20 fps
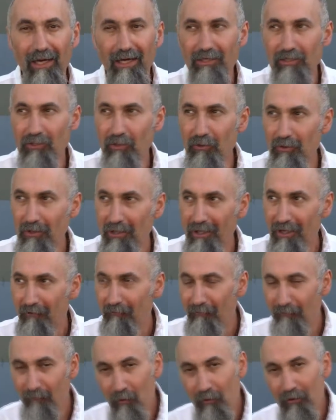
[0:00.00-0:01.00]
So
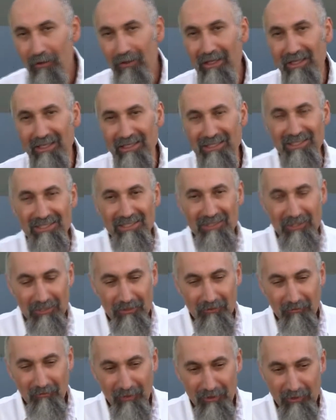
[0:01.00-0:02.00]
for this,
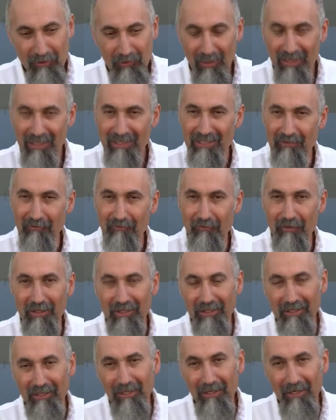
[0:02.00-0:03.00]
just to visualize
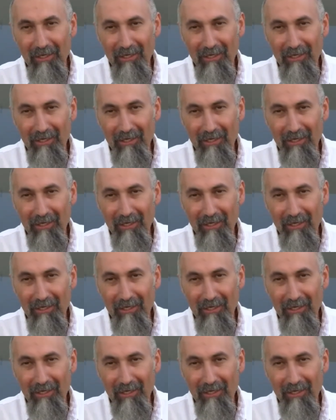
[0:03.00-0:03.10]
infinity,